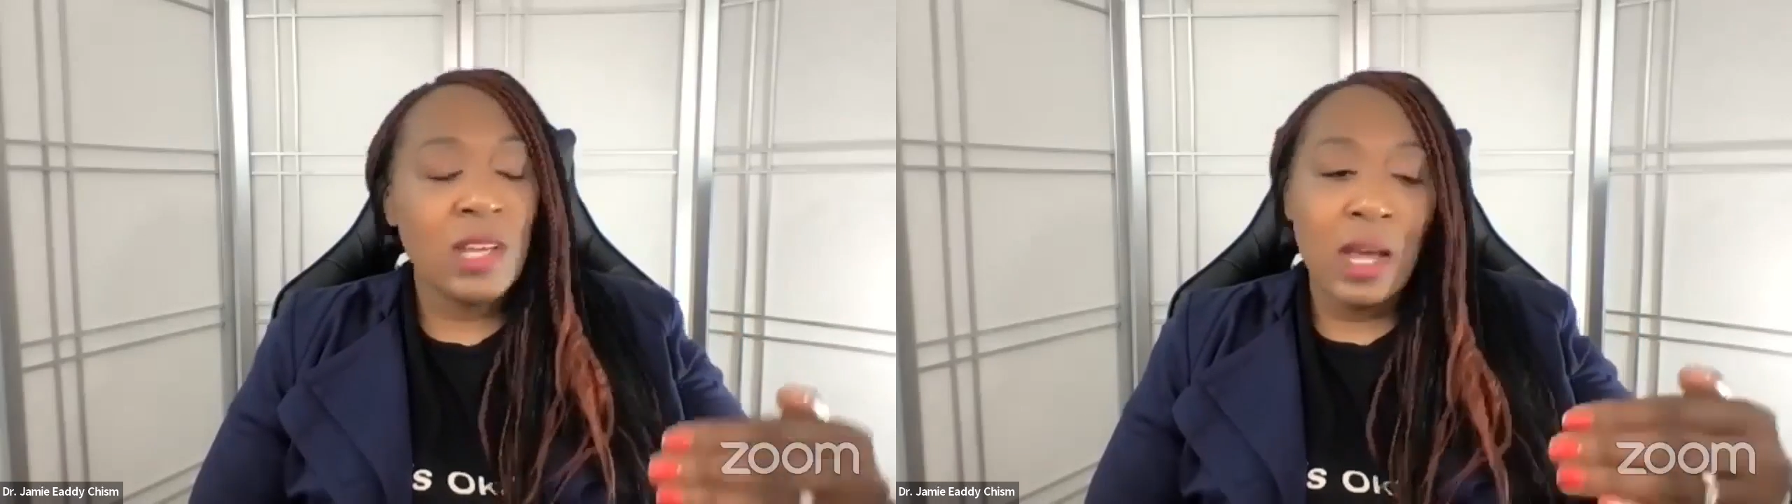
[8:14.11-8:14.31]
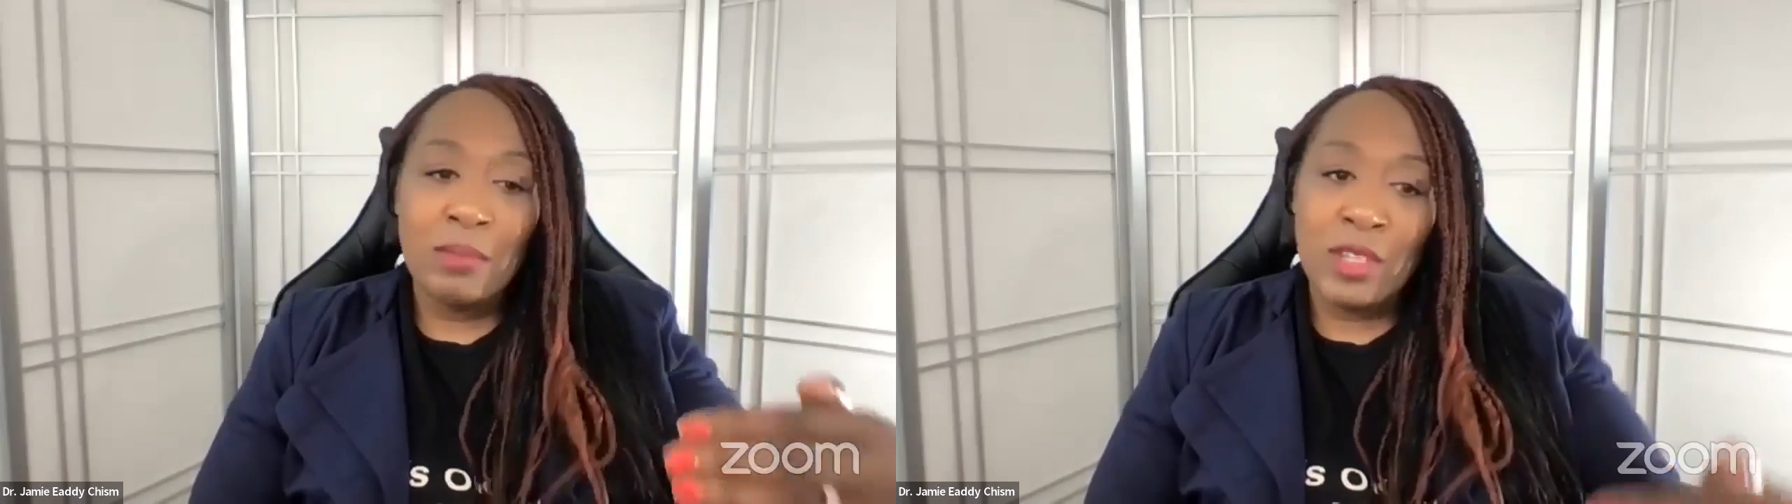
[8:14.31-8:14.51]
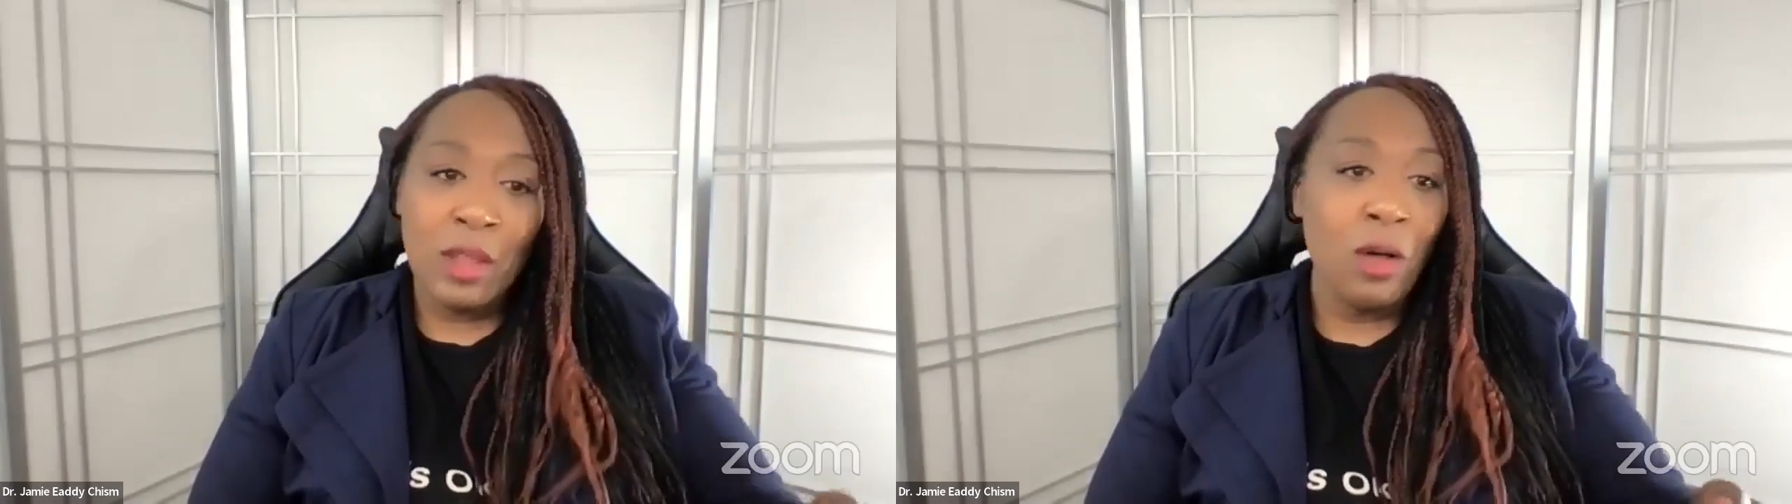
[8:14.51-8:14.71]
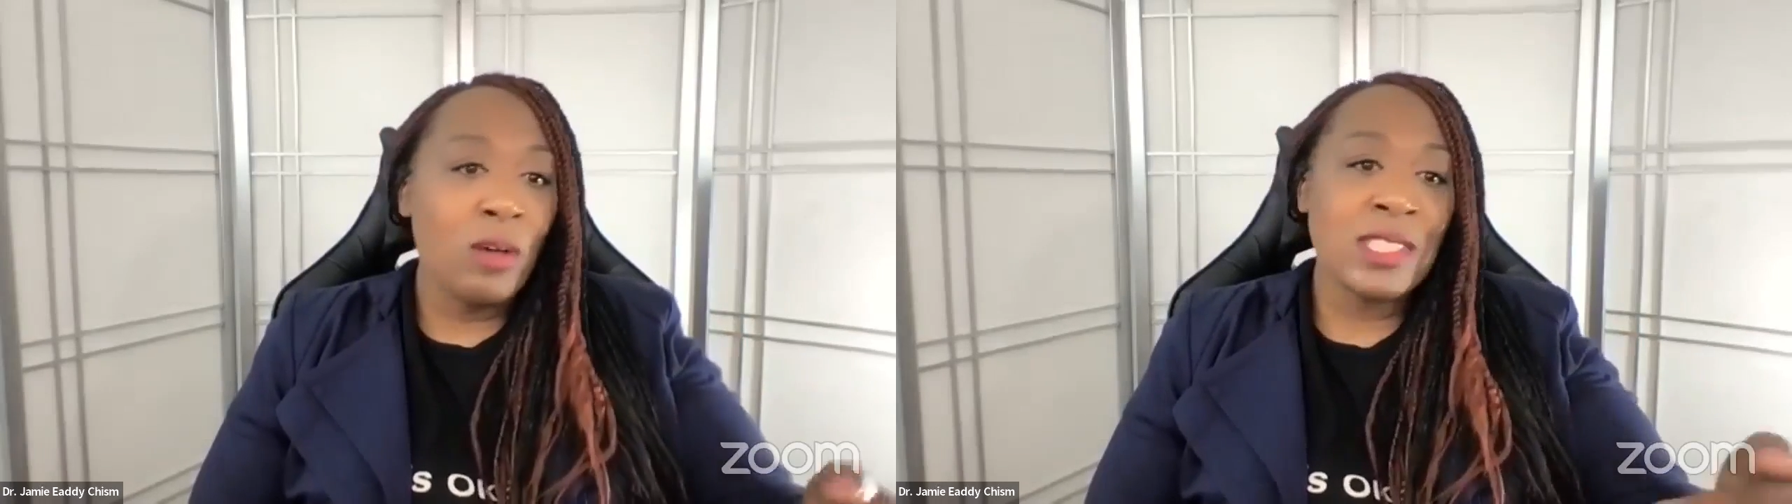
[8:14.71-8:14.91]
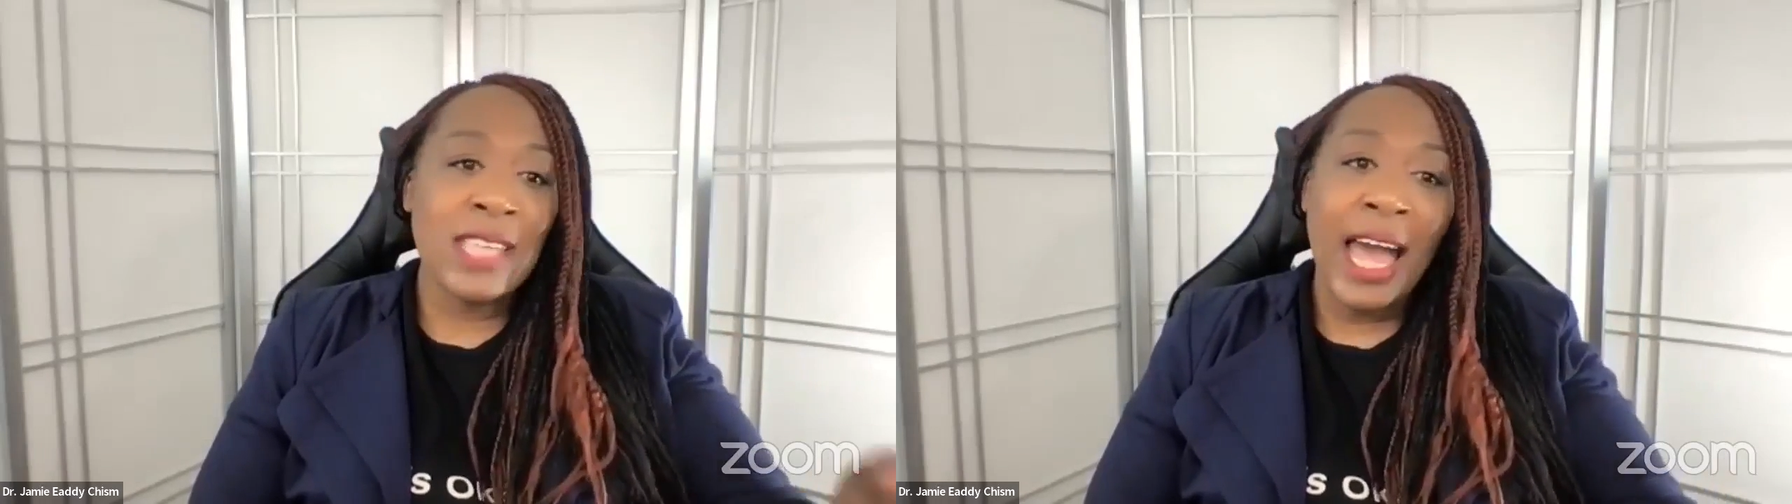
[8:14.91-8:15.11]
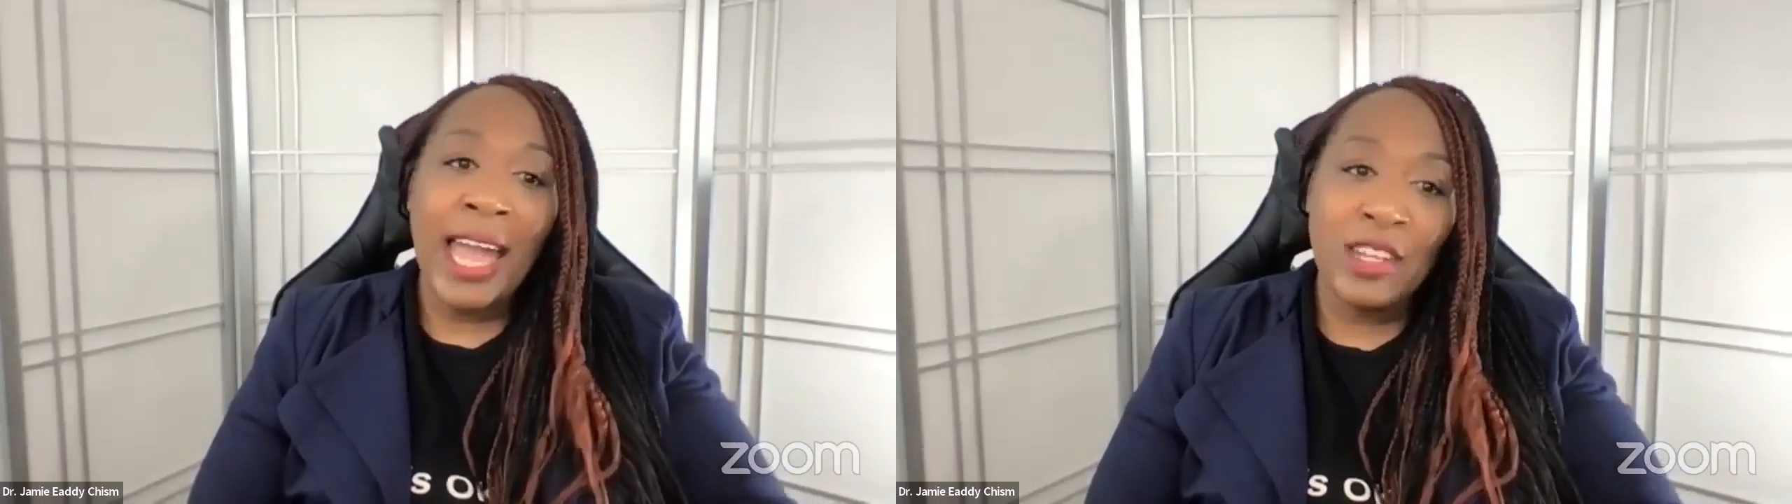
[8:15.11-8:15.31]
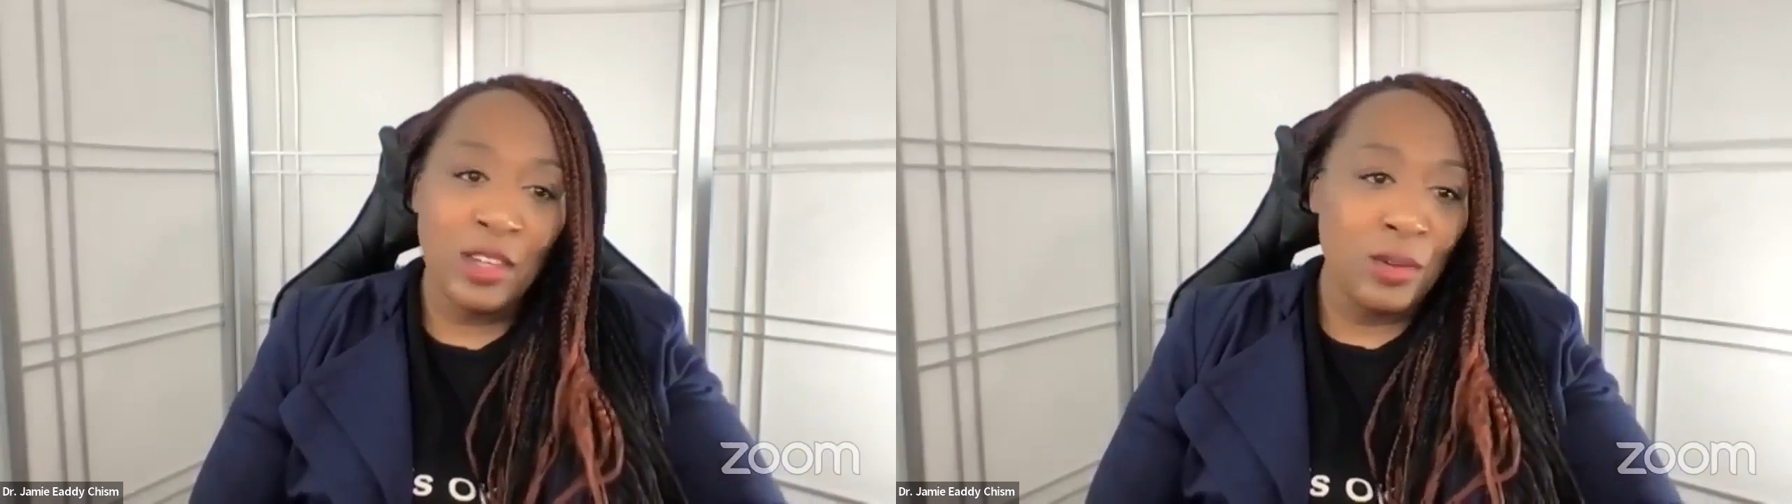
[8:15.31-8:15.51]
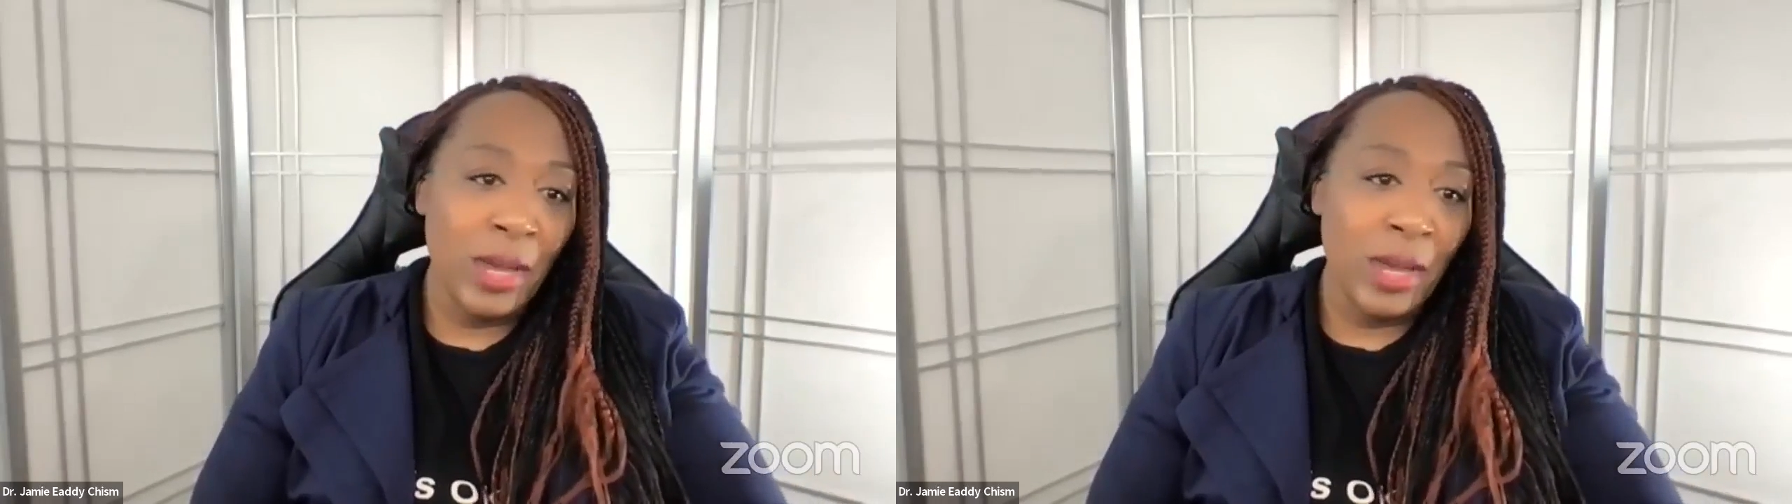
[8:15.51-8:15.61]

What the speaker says: comes alongside you